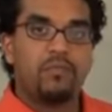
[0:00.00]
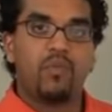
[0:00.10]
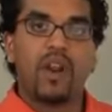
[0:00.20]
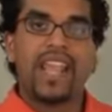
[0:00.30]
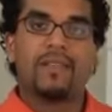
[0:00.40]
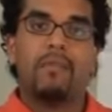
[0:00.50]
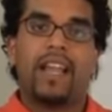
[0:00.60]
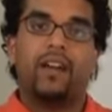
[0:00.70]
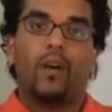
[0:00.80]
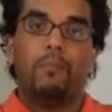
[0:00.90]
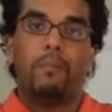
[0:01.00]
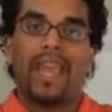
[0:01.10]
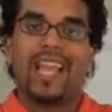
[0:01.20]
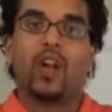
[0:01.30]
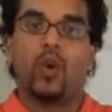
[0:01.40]
break my
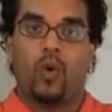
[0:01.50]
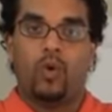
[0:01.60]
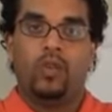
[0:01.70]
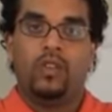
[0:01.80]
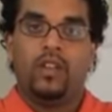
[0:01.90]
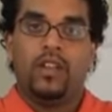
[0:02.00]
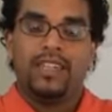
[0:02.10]
big goal